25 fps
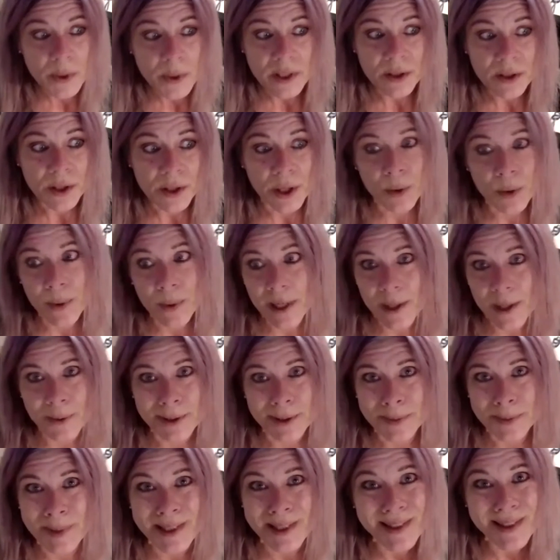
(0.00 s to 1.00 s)
know what I was
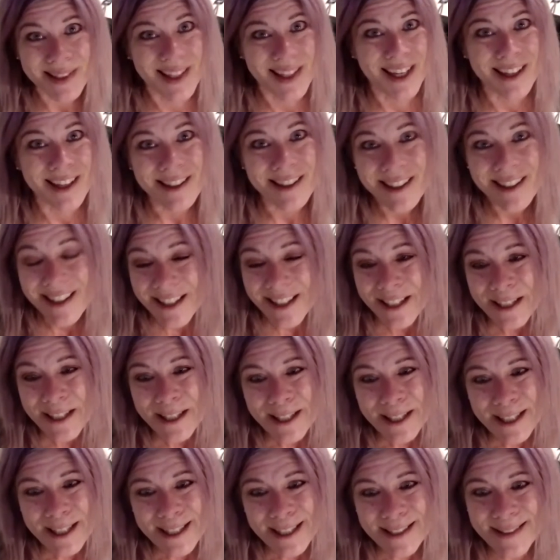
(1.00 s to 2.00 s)
missing.
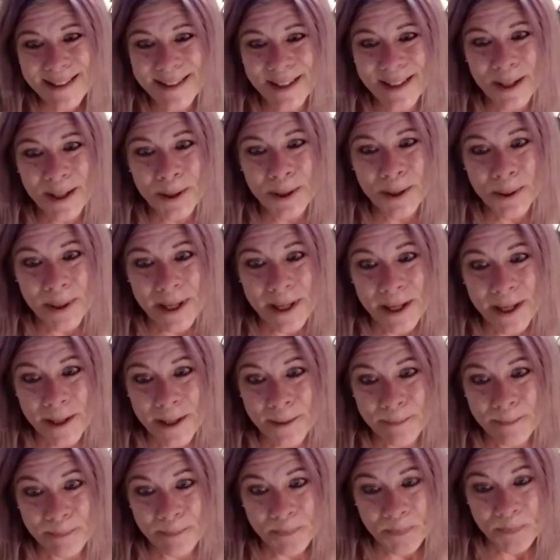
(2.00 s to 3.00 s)
So
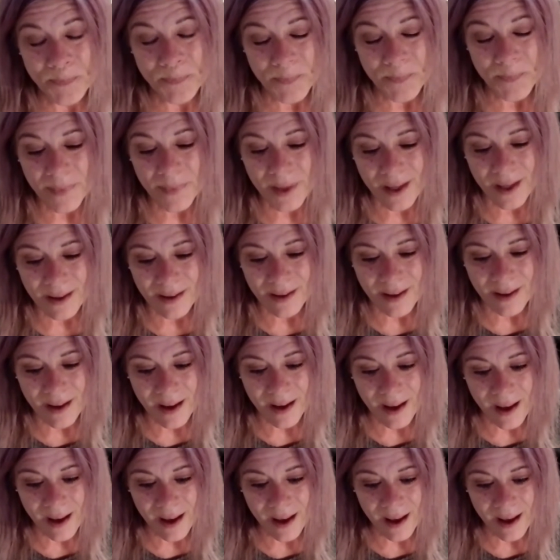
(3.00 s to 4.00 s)

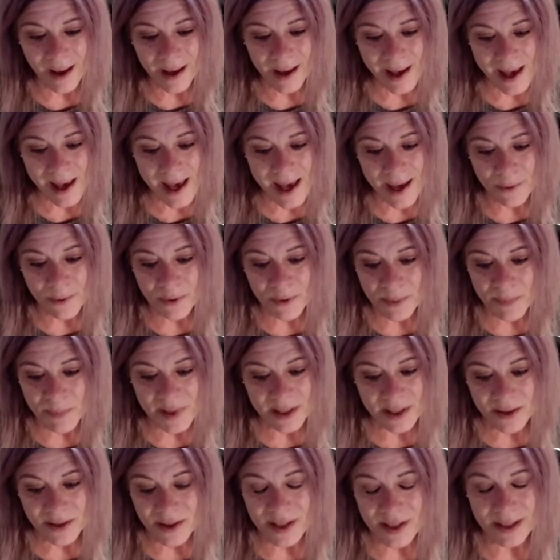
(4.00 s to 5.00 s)
I would be
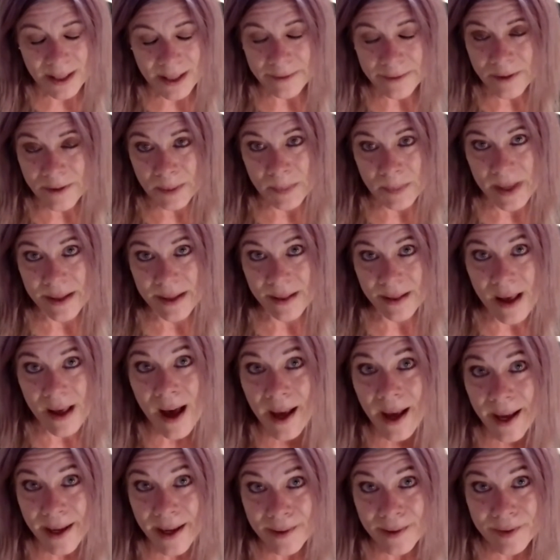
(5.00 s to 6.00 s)
just living my
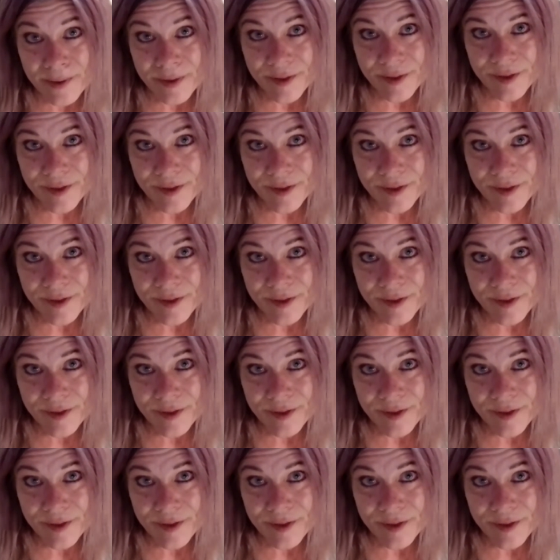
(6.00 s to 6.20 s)
life